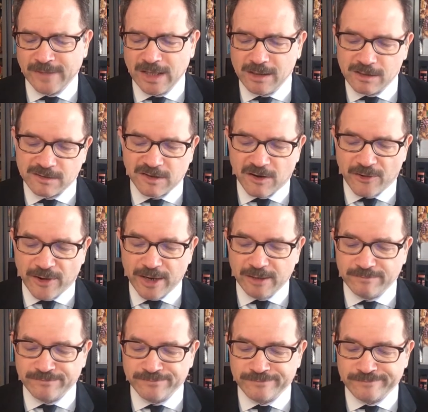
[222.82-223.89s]
It looks all
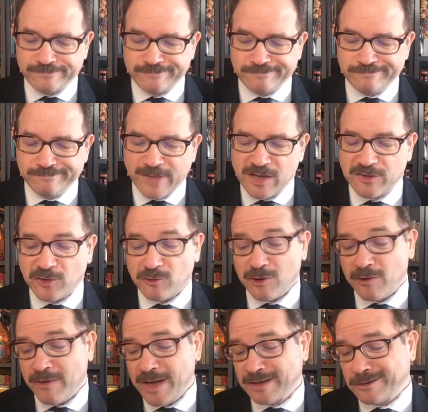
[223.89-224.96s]
right. Makes your
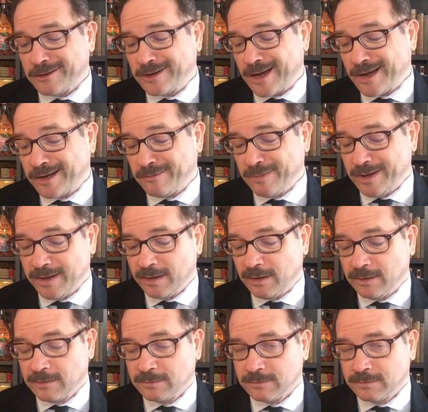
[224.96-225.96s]
rear end look kind of big.